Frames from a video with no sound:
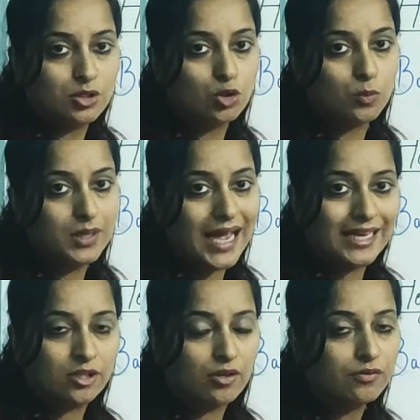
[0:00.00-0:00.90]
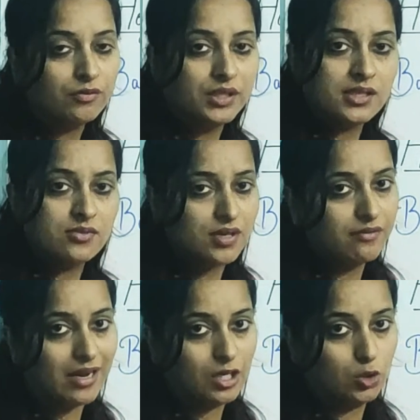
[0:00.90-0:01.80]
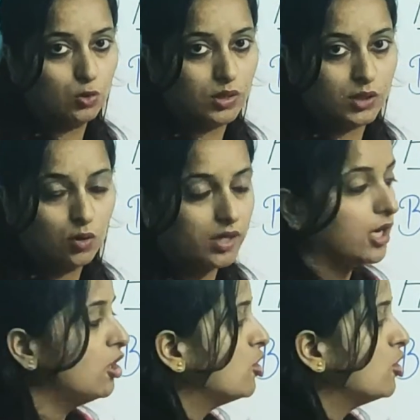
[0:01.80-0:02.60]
should be either of these three value only. Okay,